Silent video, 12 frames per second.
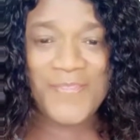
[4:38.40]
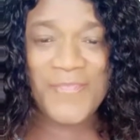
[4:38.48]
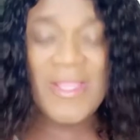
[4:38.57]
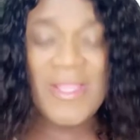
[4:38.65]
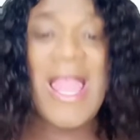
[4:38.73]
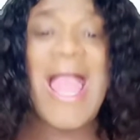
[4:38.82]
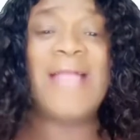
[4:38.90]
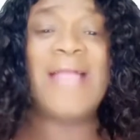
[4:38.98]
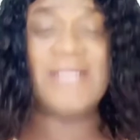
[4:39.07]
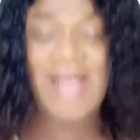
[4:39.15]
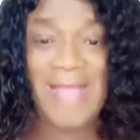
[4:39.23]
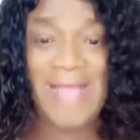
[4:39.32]
had
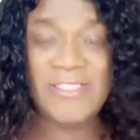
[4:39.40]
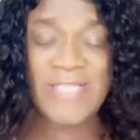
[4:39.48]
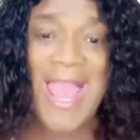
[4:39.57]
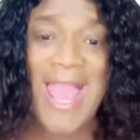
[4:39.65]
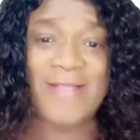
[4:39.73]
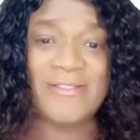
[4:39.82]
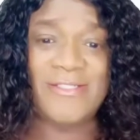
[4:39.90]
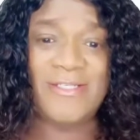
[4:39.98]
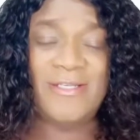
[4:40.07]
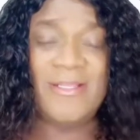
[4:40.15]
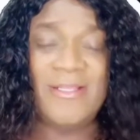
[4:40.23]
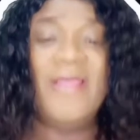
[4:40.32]
contacted
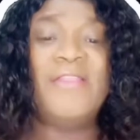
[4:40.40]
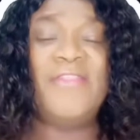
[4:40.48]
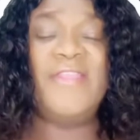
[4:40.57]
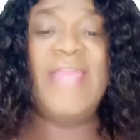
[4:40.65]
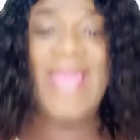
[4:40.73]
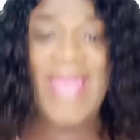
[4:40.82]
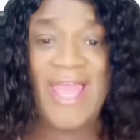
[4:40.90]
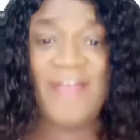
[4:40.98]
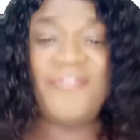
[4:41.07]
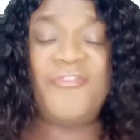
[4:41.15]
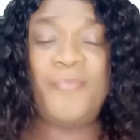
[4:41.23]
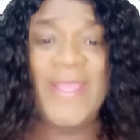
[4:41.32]
the
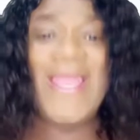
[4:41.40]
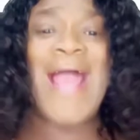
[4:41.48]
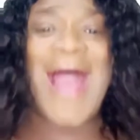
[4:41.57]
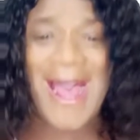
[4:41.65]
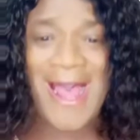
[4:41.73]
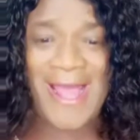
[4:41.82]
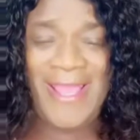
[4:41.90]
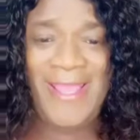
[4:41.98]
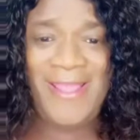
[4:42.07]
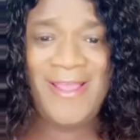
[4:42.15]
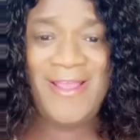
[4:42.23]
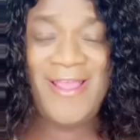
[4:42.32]
FBI
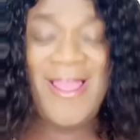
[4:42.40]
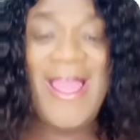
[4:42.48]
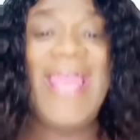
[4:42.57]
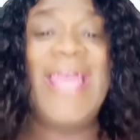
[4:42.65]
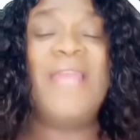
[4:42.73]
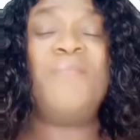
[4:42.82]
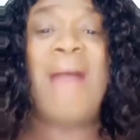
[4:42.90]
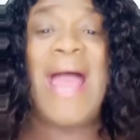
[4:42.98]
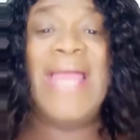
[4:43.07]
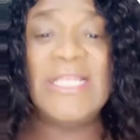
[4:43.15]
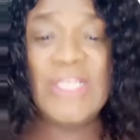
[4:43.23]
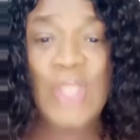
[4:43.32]
and my
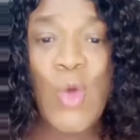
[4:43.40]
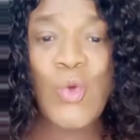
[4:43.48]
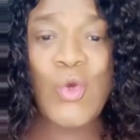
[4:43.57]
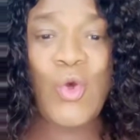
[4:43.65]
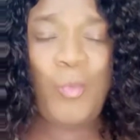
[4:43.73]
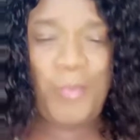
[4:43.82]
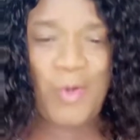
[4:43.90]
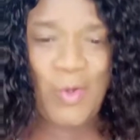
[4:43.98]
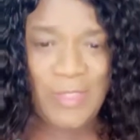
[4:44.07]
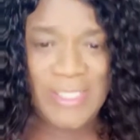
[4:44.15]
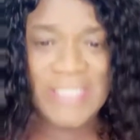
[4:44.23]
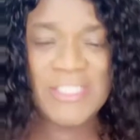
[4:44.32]
local
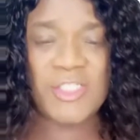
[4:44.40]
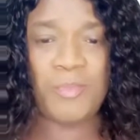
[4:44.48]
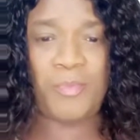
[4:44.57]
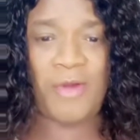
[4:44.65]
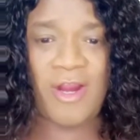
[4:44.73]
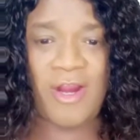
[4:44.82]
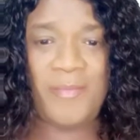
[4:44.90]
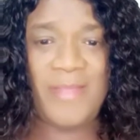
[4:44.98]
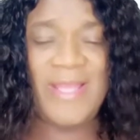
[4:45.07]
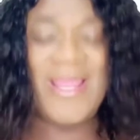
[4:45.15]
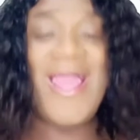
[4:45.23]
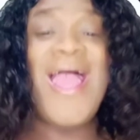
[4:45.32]
police department
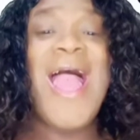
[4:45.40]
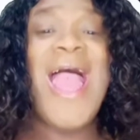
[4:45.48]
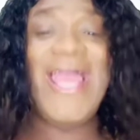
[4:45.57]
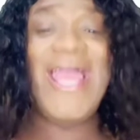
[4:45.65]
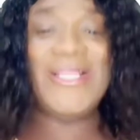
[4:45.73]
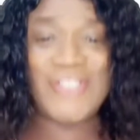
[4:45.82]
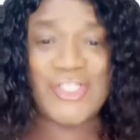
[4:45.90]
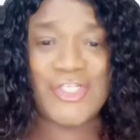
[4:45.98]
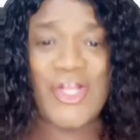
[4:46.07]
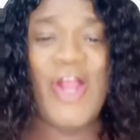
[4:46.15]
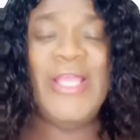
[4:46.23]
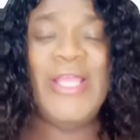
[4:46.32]
and
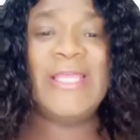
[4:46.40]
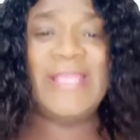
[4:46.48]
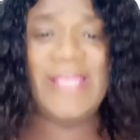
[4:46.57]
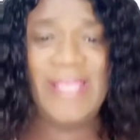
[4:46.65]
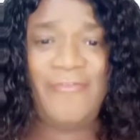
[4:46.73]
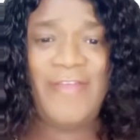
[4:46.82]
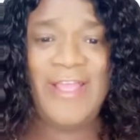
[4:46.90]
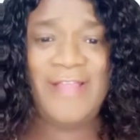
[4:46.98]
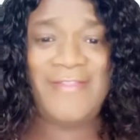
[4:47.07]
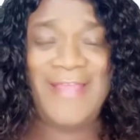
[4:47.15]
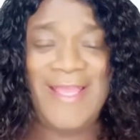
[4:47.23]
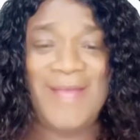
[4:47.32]
started giving
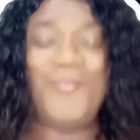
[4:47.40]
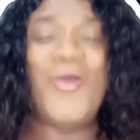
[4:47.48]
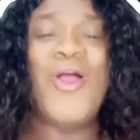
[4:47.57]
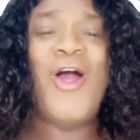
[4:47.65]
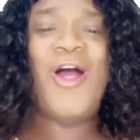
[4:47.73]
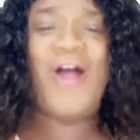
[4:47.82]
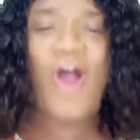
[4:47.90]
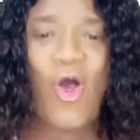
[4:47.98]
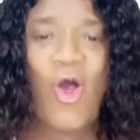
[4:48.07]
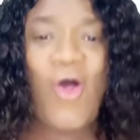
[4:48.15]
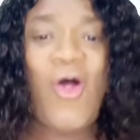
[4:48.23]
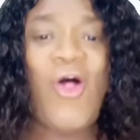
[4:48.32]
them
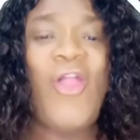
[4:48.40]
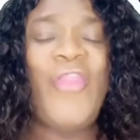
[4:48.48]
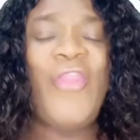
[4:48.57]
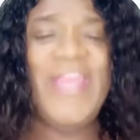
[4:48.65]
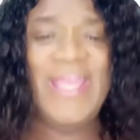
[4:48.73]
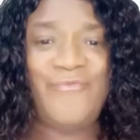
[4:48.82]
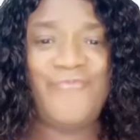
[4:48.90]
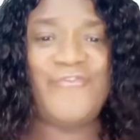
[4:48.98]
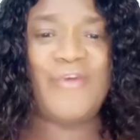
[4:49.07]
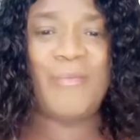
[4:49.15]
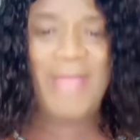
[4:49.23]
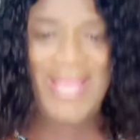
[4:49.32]
all the
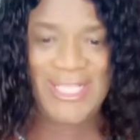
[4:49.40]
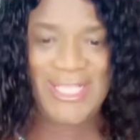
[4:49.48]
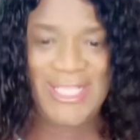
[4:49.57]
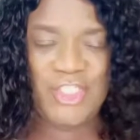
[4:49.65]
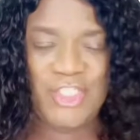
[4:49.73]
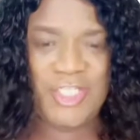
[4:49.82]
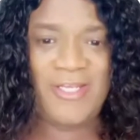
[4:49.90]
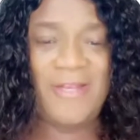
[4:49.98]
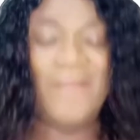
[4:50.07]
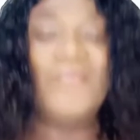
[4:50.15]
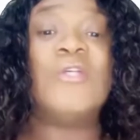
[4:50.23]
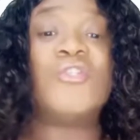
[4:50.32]
information
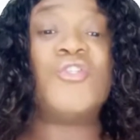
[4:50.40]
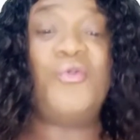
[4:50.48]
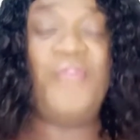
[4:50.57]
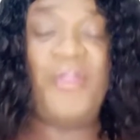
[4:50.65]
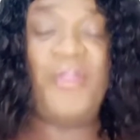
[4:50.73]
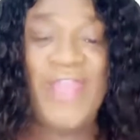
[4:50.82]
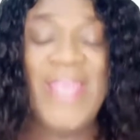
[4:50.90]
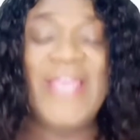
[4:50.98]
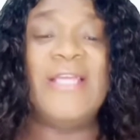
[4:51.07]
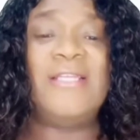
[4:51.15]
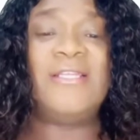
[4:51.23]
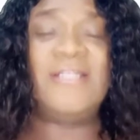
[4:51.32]
so that they
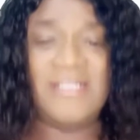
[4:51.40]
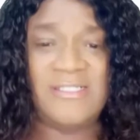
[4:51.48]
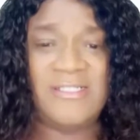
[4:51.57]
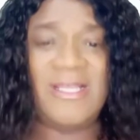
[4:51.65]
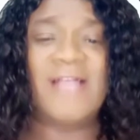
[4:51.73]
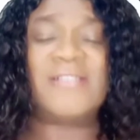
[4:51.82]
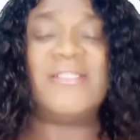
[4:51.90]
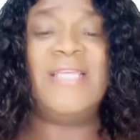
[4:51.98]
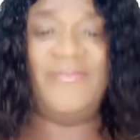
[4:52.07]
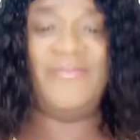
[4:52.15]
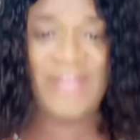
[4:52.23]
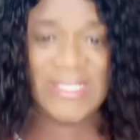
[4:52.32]
could conduct
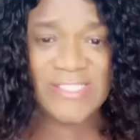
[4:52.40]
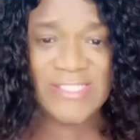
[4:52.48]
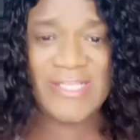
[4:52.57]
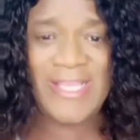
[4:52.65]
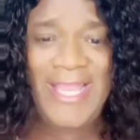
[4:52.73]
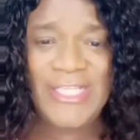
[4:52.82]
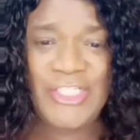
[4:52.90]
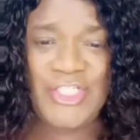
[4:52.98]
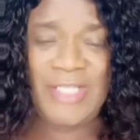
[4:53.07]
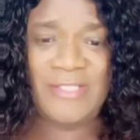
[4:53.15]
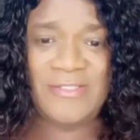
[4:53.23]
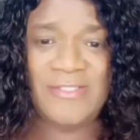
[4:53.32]
investigations.